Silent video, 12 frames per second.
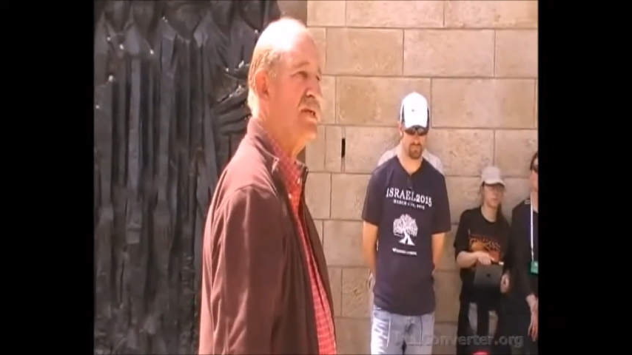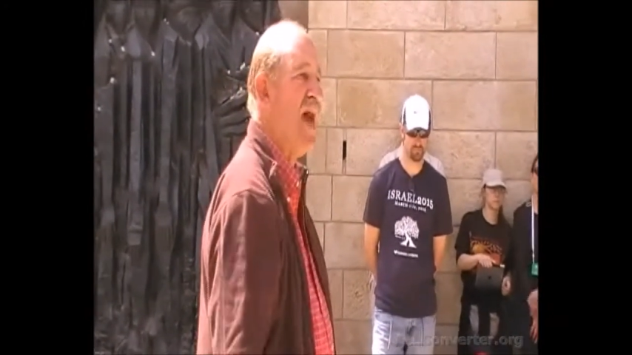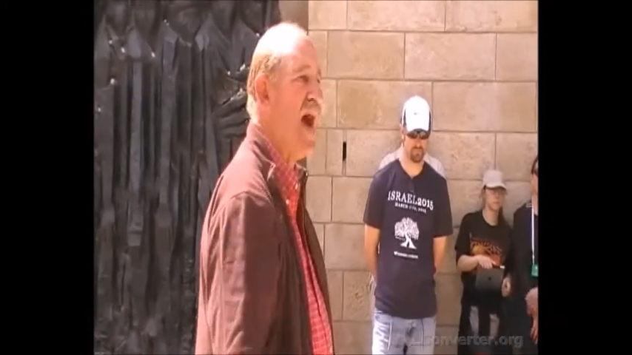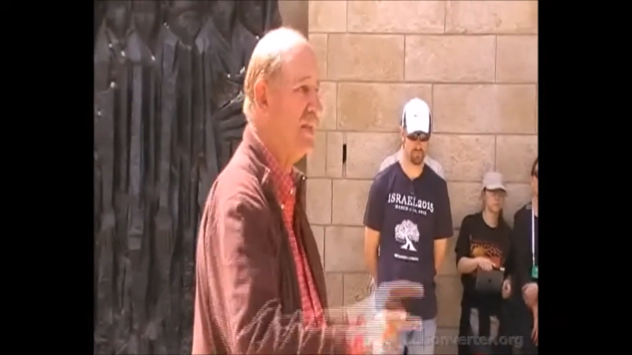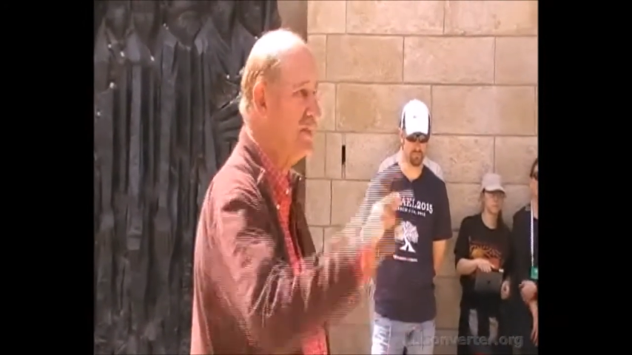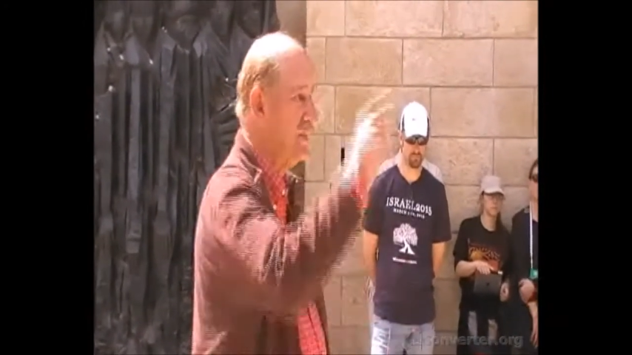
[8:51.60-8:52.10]

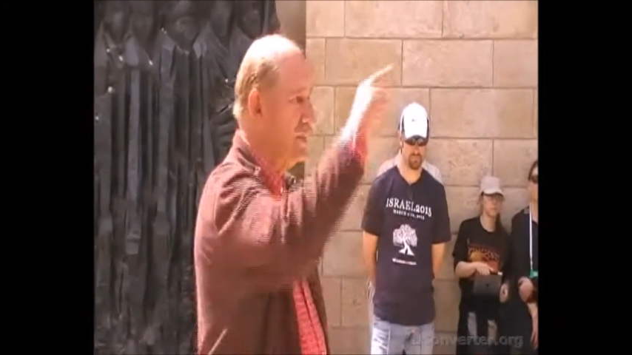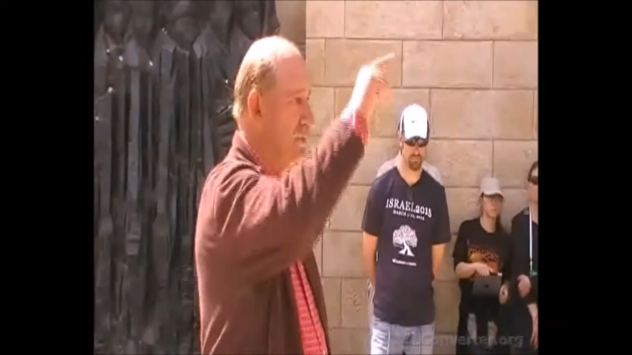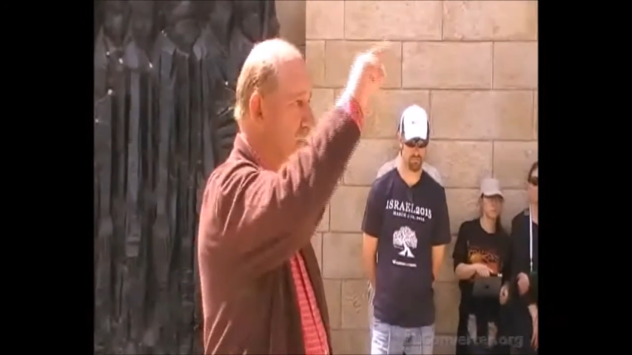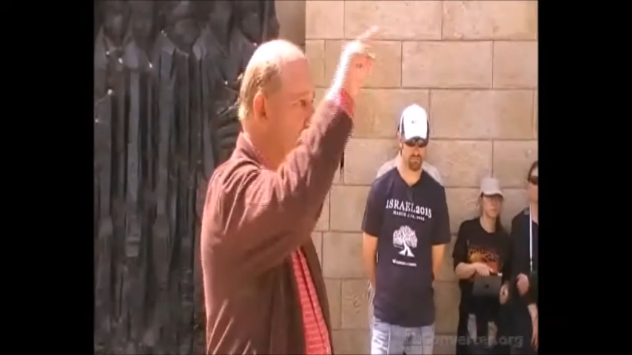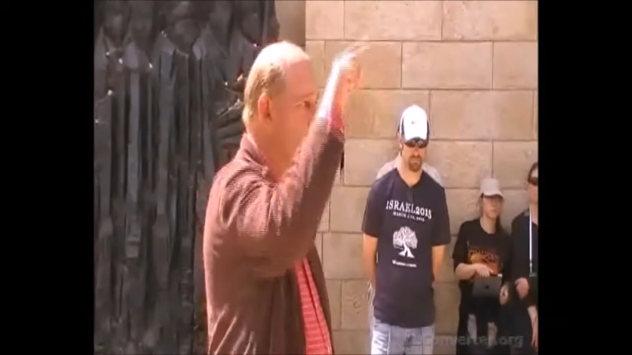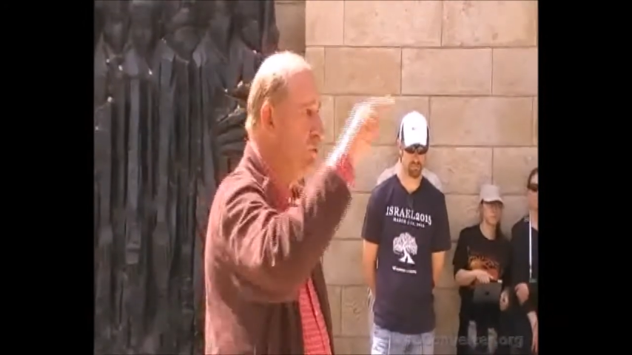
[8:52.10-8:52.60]
Yad,
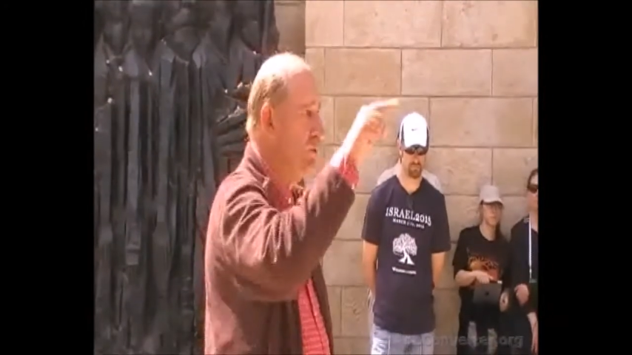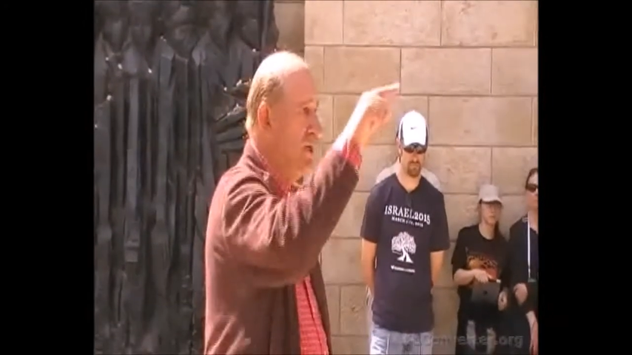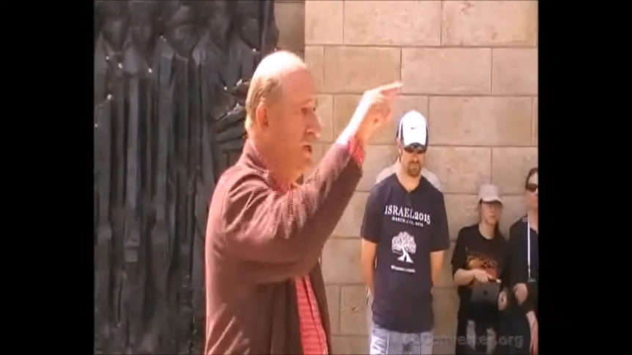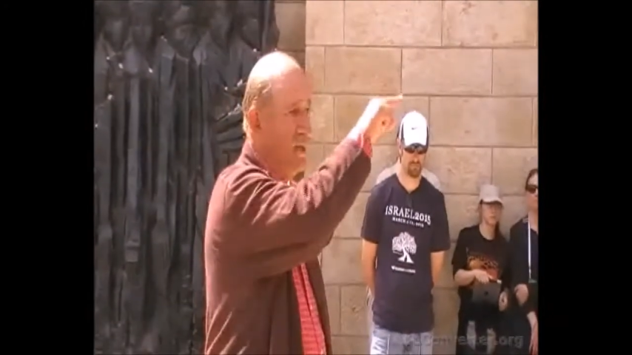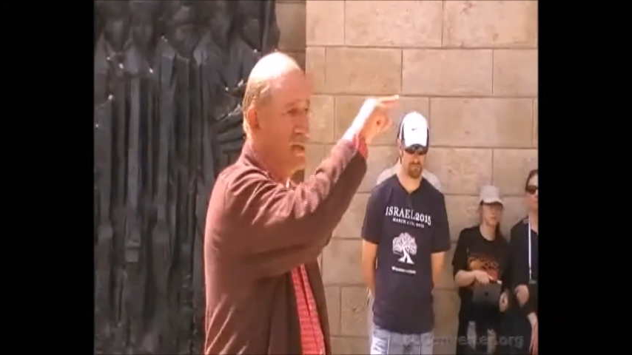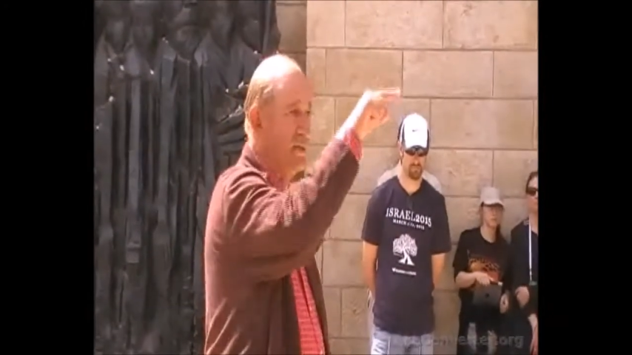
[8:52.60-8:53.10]
Yud,
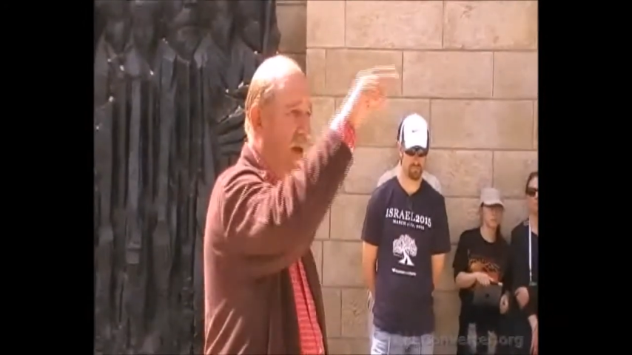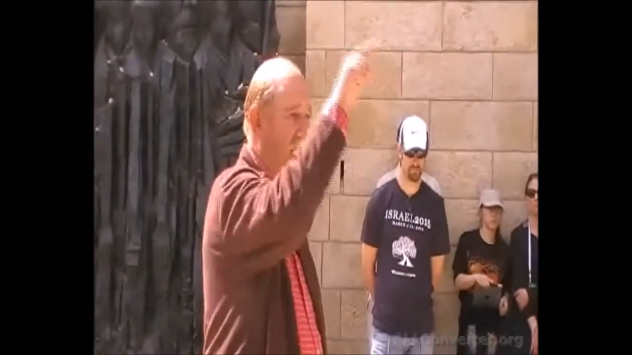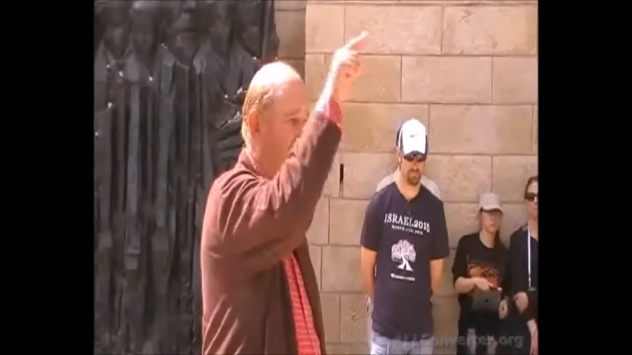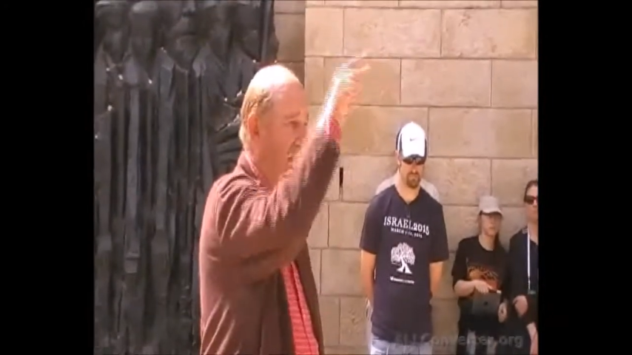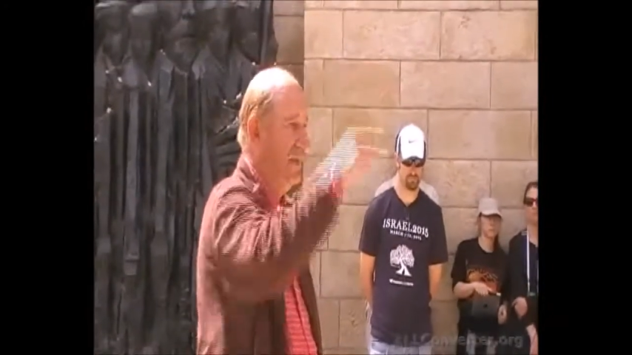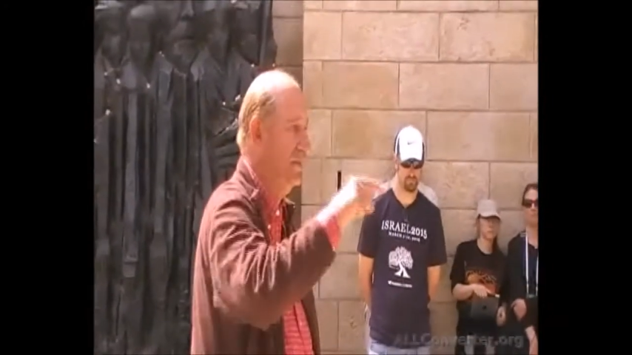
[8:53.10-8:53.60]

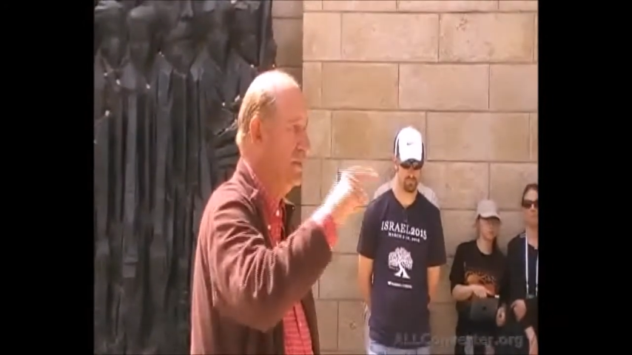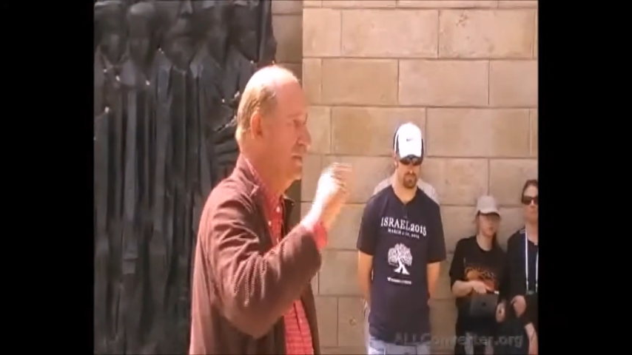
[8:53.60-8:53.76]
Dalet,